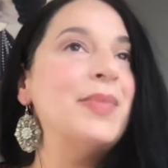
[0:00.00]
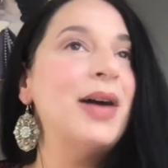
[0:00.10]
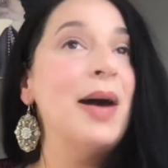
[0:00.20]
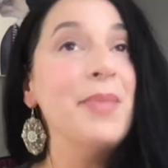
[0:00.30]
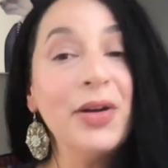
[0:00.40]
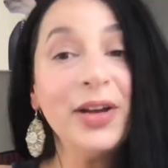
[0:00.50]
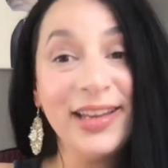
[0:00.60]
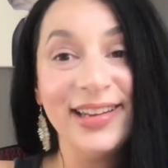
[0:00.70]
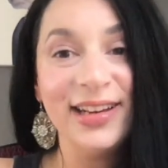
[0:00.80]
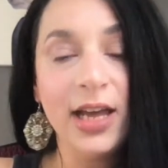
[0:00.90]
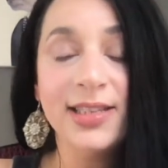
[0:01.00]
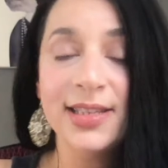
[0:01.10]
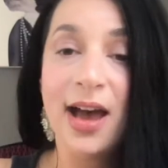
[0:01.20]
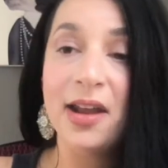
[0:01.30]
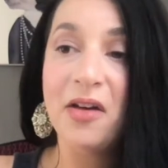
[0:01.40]
American. It's
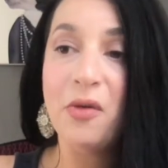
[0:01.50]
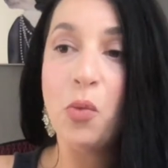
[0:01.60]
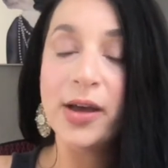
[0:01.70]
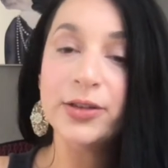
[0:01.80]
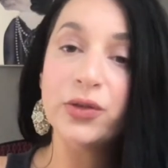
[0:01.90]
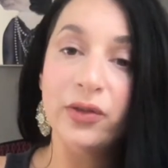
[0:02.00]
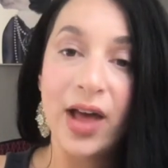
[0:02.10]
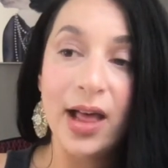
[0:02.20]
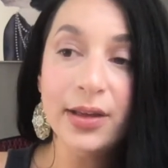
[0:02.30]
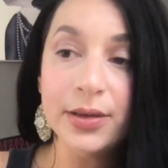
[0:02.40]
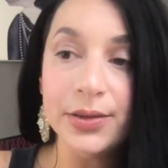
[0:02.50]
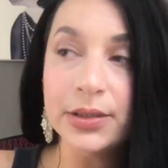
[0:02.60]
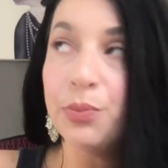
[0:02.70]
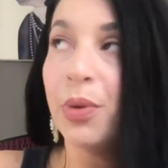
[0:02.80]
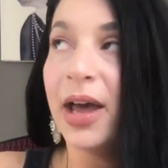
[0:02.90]
got Western values,
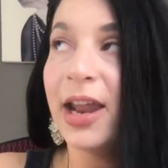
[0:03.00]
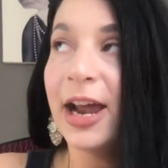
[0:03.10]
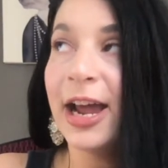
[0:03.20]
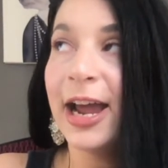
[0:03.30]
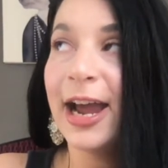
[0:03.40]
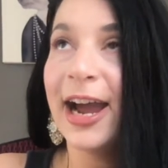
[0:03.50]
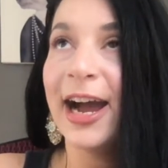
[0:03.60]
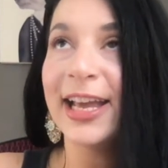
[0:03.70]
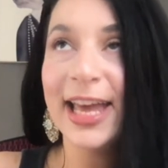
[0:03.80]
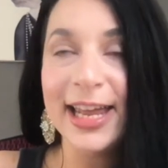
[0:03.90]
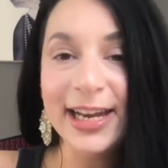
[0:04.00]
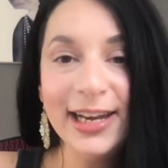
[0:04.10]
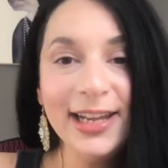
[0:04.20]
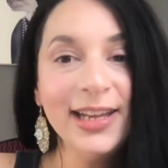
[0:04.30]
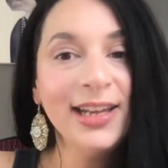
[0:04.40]
but again,
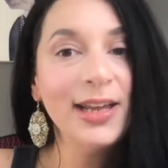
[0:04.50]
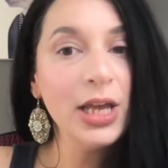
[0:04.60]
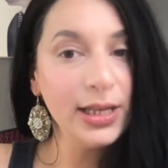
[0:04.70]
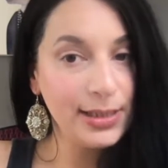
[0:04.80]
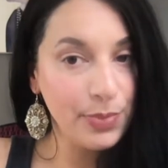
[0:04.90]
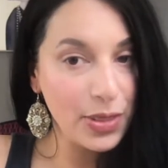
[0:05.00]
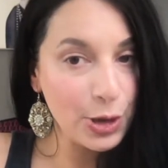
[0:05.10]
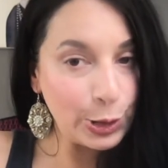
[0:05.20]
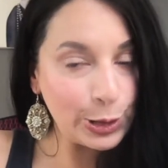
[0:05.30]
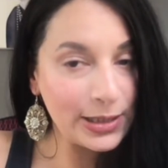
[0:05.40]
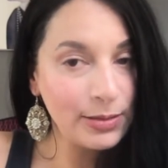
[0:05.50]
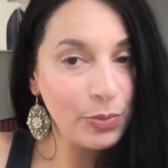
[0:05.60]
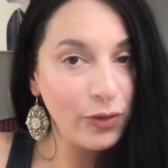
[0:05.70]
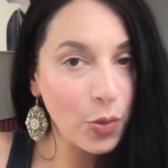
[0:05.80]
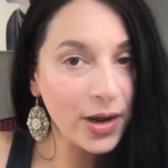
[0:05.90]
it's been there since
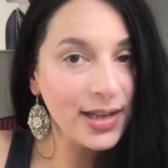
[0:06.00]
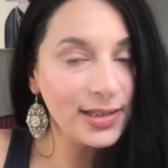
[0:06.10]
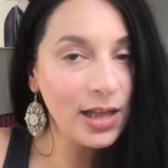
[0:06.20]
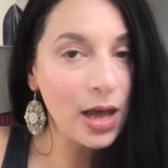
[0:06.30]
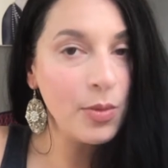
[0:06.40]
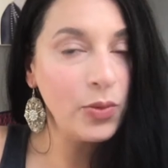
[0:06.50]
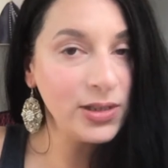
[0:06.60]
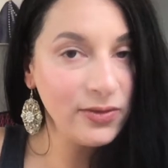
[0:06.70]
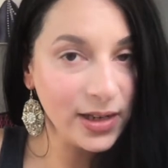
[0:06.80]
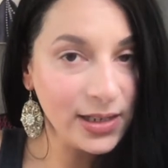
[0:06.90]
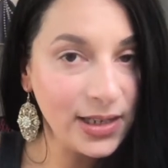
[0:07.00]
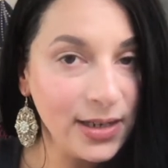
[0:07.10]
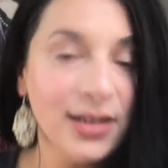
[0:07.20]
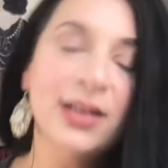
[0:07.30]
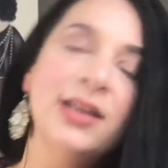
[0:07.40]
before Islam was invented.
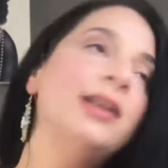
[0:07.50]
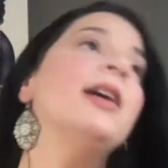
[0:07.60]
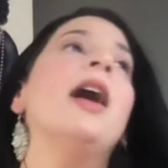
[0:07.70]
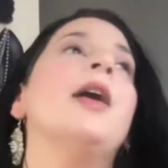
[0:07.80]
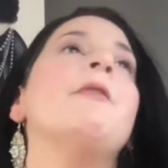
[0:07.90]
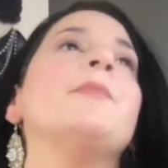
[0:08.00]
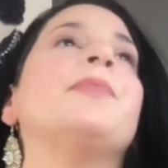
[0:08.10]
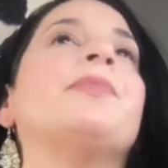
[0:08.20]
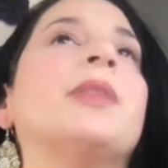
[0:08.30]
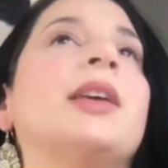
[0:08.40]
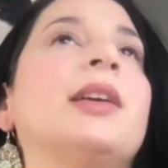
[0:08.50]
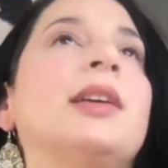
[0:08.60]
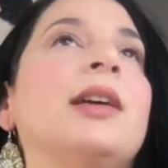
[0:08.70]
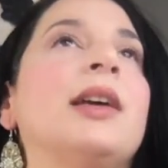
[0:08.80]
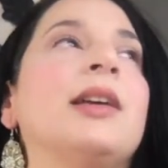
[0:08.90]

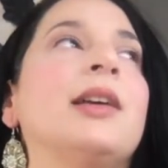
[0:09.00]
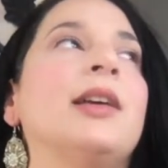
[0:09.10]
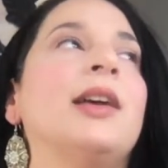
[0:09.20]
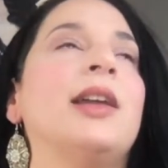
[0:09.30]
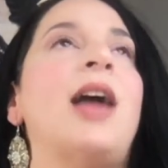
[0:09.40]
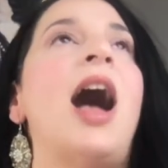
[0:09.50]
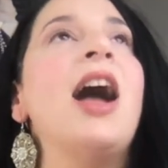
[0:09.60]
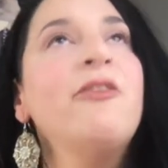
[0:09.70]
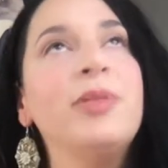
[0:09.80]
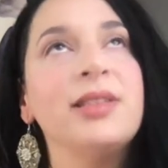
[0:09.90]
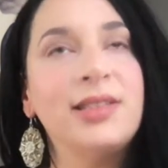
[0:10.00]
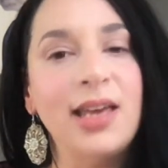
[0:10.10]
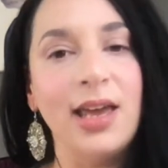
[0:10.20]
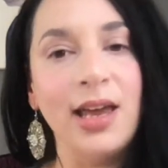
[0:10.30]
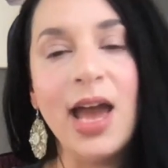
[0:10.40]
And I've been
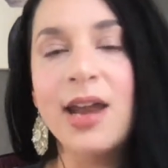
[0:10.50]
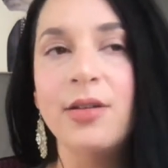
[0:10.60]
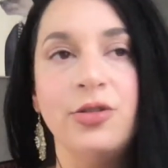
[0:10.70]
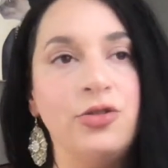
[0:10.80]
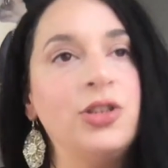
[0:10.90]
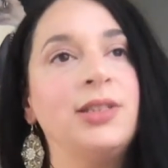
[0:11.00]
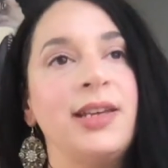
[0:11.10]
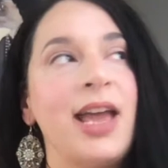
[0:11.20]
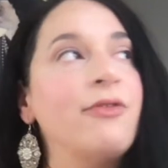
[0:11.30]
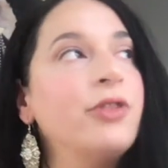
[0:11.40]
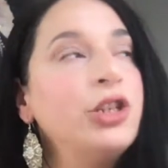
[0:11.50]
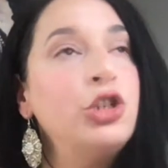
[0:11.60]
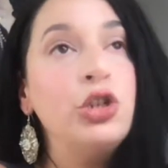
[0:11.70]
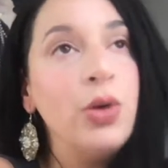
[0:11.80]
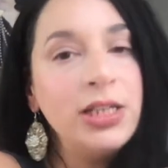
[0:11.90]
saying, and just like every
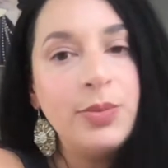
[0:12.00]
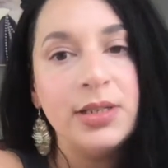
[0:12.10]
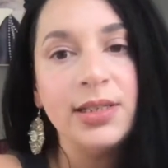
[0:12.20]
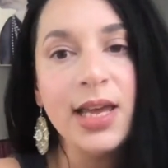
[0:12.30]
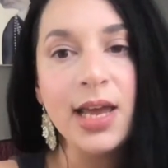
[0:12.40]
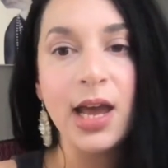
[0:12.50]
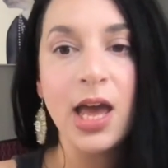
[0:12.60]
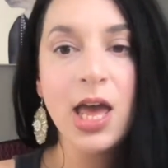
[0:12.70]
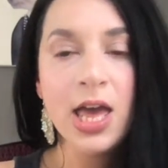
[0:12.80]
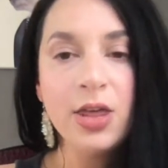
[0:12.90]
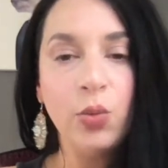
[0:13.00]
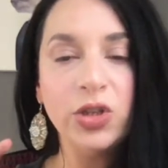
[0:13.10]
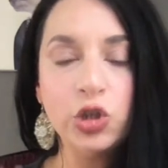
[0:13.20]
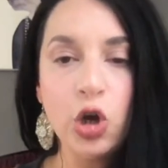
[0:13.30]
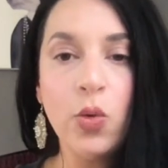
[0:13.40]
Jew has been saying, what's
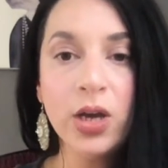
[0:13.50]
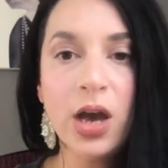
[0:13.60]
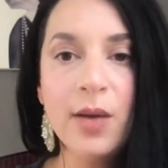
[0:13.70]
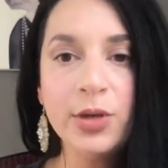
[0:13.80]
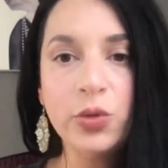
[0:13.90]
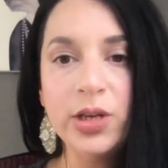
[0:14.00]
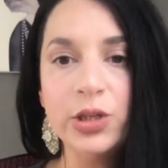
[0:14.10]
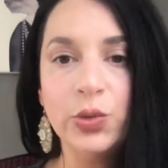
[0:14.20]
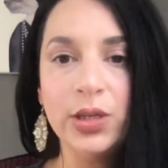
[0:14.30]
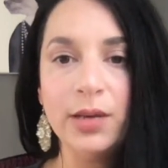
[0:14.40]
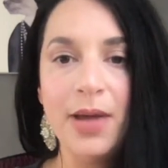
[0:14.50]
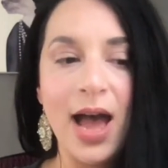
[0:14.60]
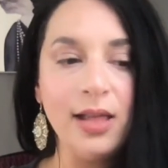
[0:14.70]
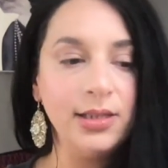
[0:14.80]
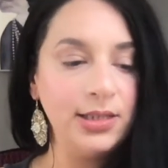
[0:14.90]
going on between Israel and
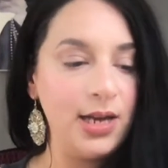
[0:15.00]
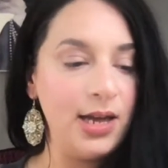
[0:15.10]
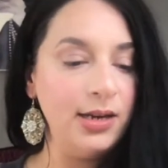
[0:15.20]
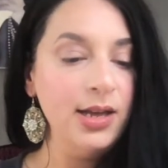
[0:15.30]
Palestine,